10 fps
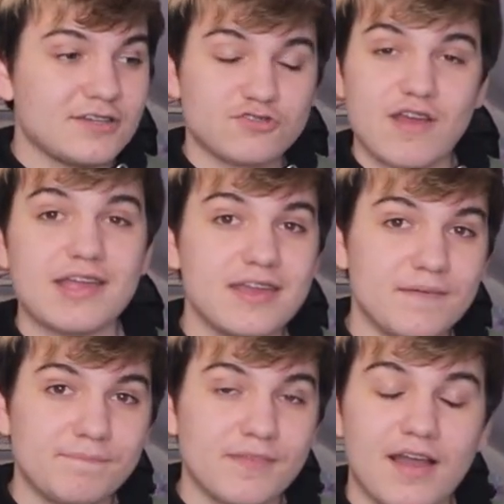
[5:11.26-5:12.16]
straight.
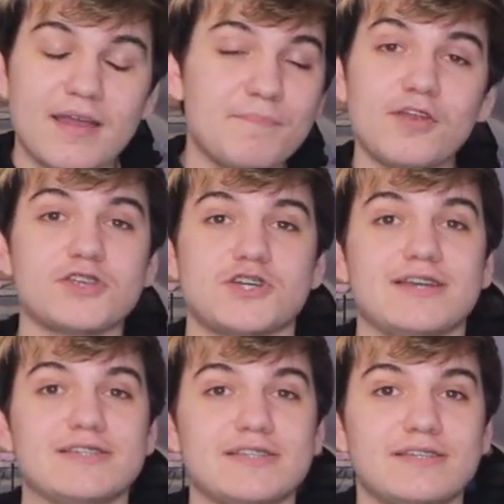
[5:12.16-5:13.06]
I
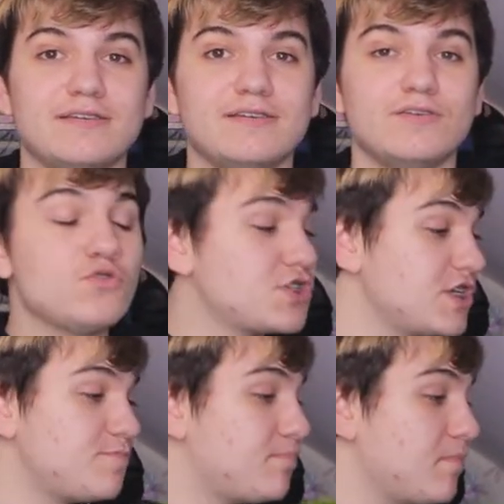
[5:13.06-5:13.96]
apologise. Or
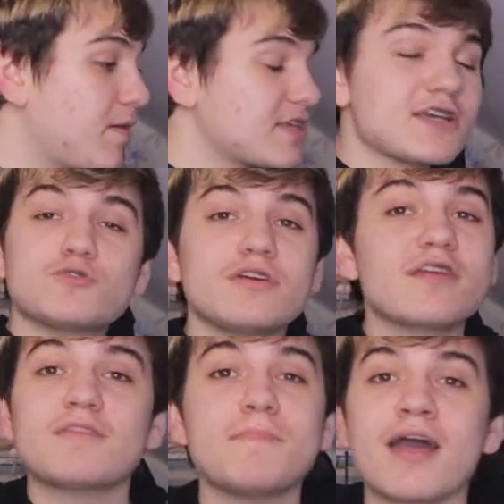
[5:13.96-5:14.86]
she's bisexual. It
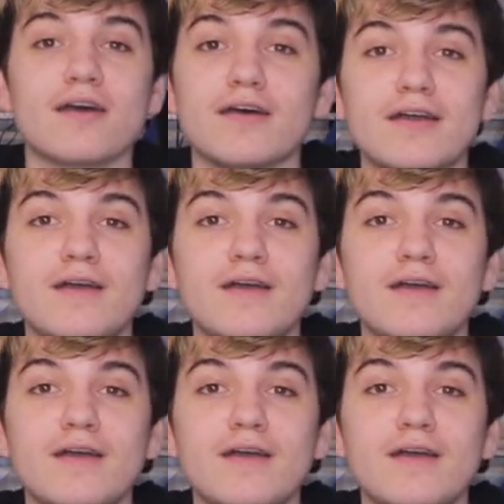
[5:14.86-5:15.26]
doesn't matter.